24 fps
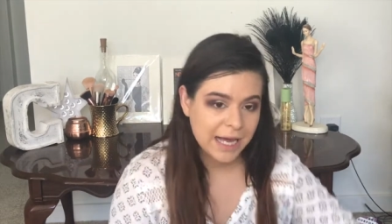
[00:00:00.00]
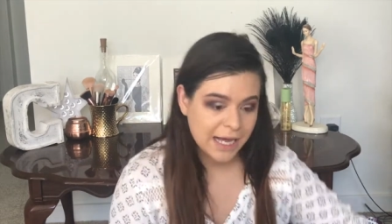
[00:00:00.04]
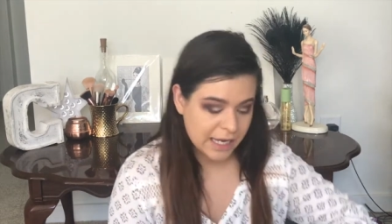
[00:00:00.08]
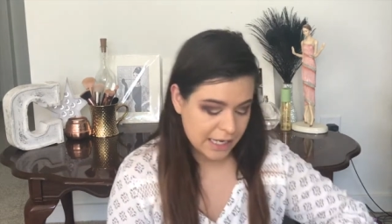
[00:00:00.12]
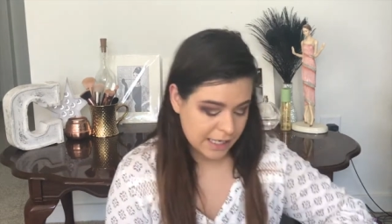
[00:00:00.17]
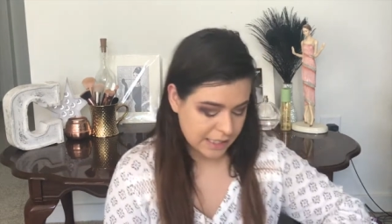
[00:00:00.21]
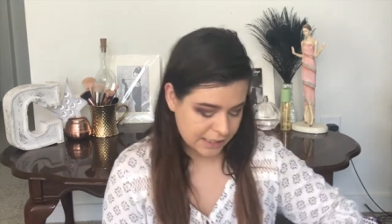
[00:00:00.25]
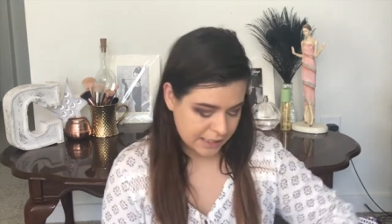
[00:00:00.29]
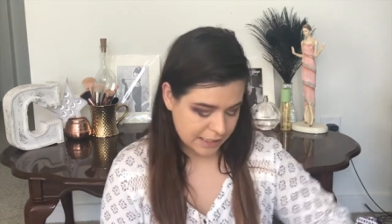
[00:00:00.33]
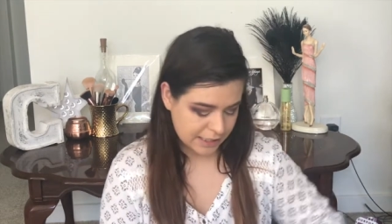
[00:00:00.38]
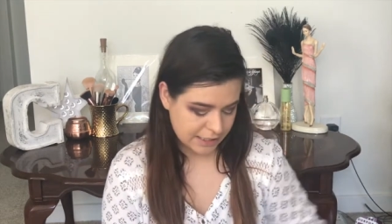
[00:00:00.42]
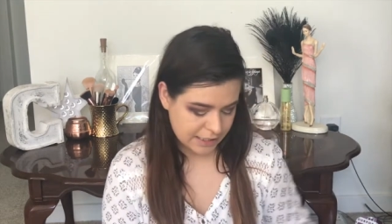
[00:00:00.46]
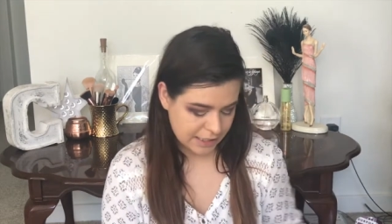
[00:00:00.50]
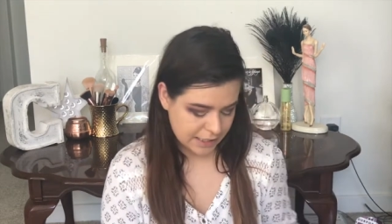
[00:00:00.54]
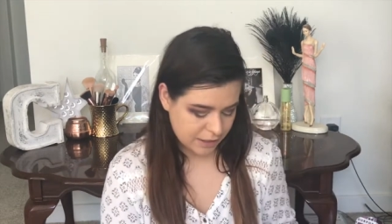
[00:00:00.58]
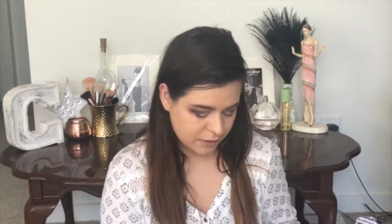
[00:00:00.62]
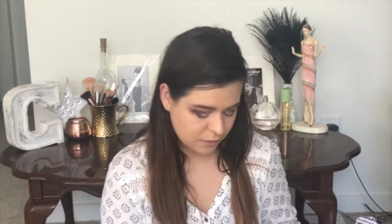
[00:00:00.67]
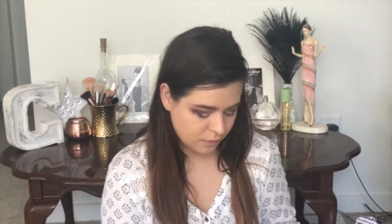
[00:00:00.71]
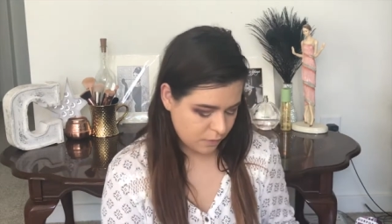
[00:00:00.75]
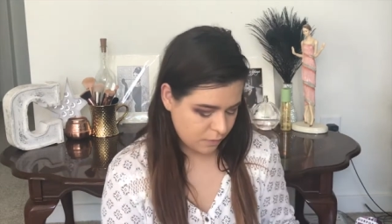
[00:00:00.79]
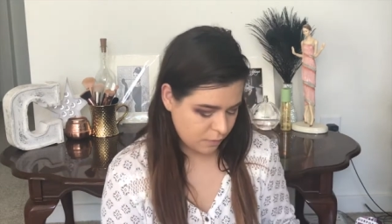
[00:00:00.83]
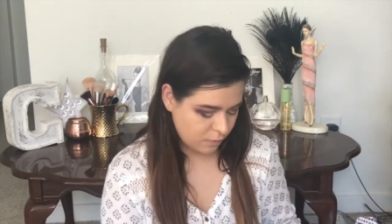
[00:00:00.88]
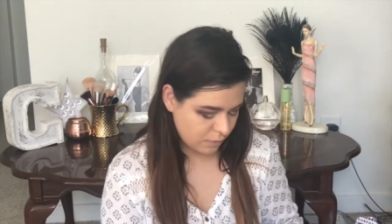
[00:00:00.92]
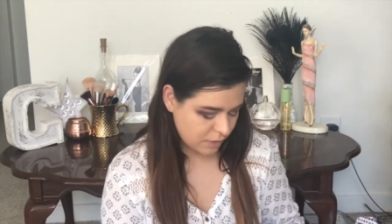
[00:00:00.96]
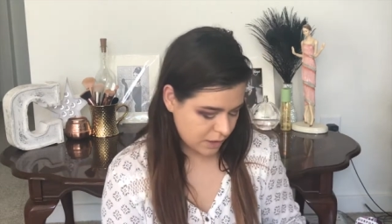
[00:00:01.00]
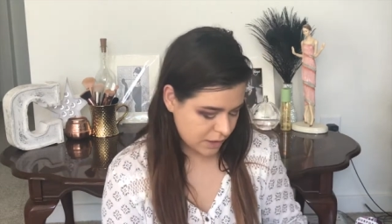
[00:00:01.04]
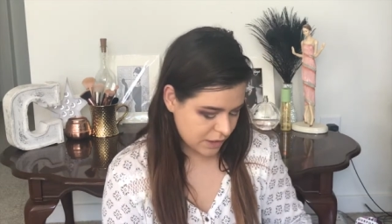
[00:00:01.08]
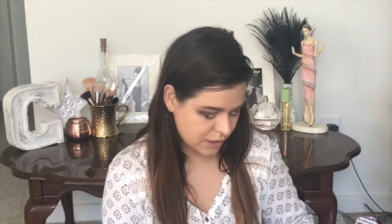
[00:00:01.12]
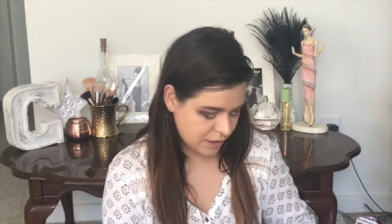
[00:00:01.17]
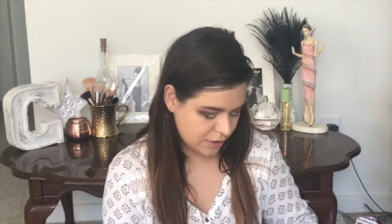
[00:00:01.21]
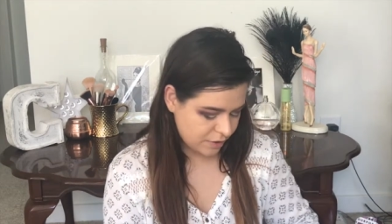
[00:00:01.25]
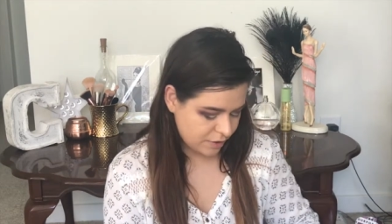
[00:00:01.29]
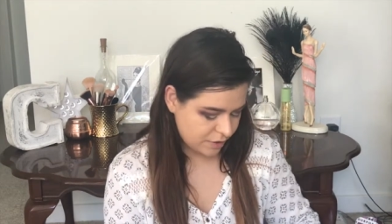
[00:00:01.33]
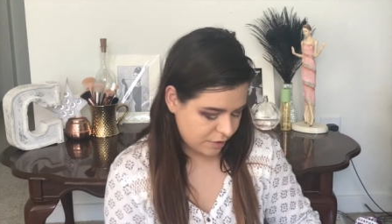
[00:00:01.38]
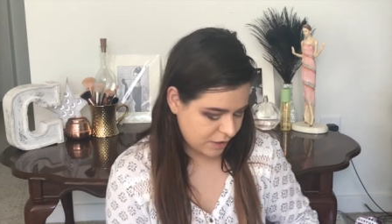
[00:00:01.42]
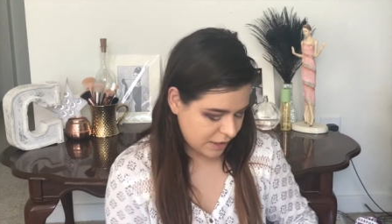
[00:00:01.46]
highlighting with
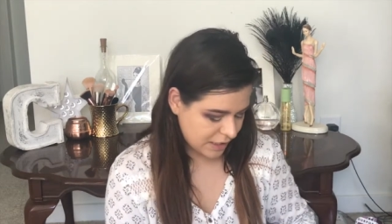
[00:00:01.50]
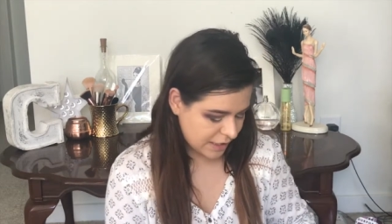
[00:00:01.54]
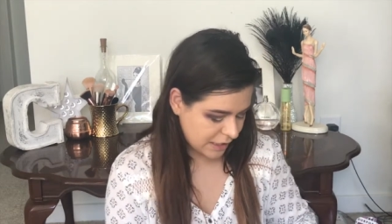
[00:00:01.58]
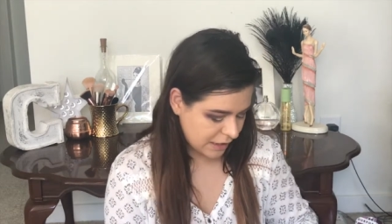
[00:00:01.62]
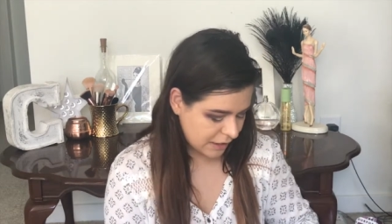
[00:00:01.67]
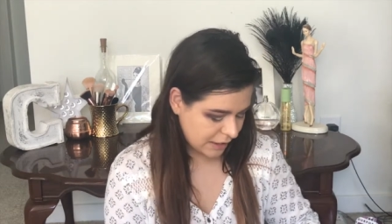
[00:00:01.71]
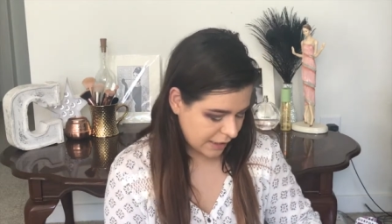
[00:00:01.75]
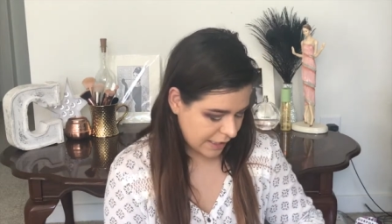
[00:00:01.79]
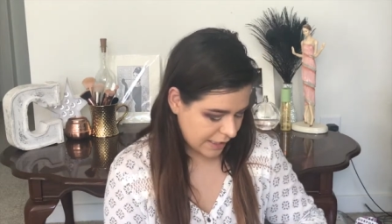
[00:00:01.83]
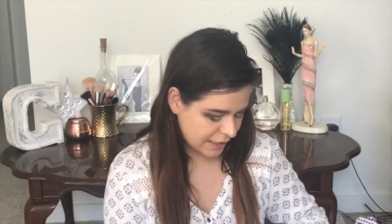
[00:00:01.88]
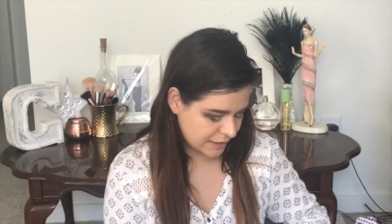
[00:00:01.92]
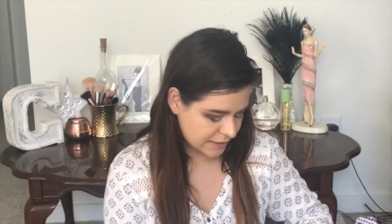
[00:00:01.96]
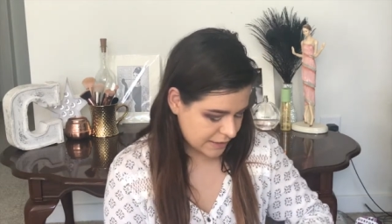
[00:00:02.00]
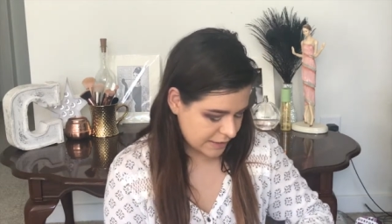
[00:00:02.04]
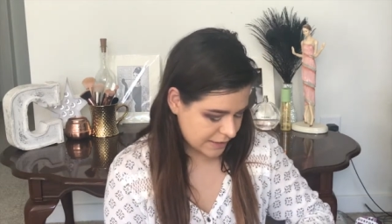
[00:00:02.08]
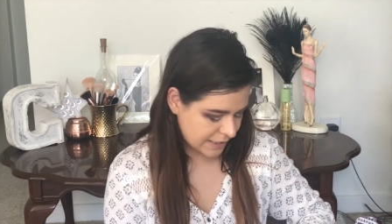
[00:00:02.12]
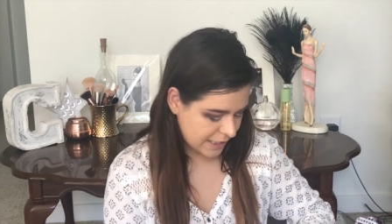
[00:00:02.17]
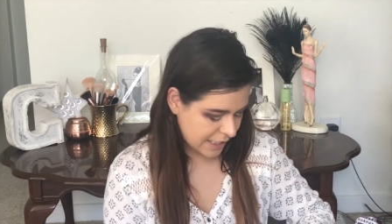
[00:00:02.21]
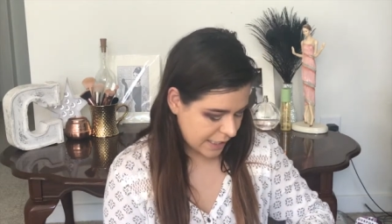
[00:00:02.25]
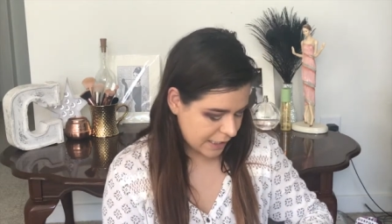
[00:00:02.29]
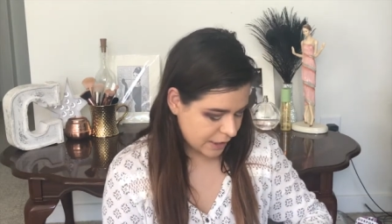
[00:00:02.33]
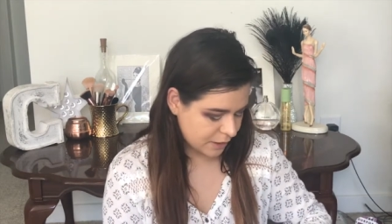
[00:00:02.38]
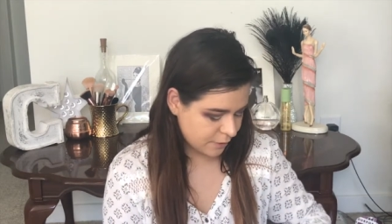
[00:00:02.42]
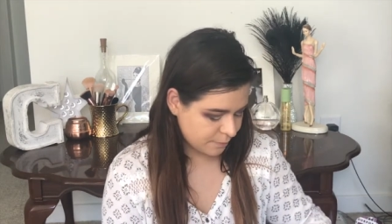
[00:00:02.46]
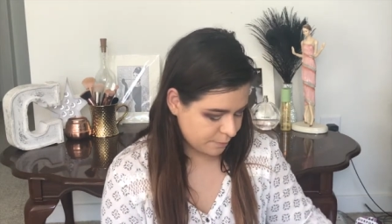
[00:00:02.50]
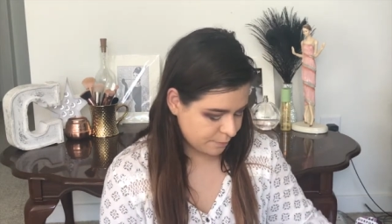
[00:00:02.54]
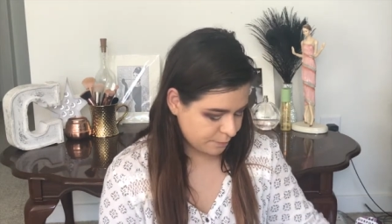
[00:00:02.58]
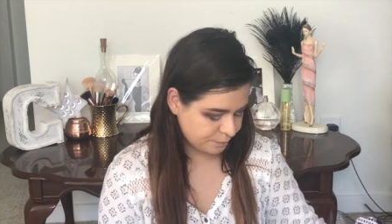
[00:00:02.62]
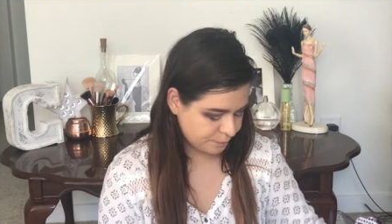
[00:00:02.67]
the light side.